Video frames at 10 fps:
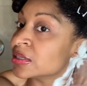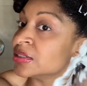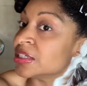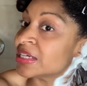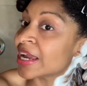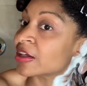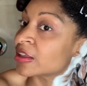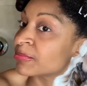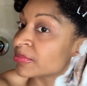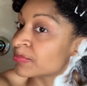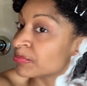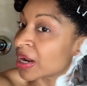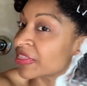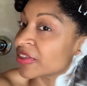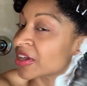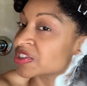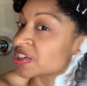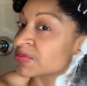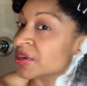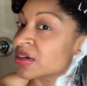detangle it, but I think that's
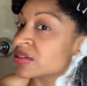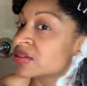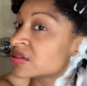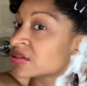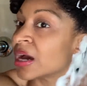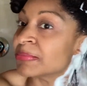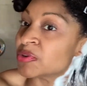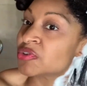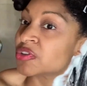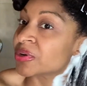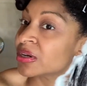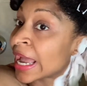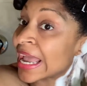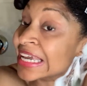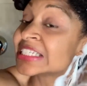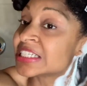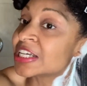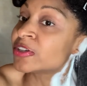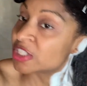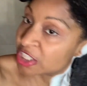just because I'm used to it. It's
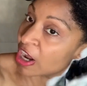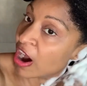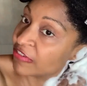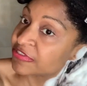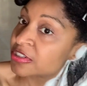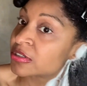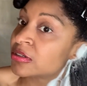still soft.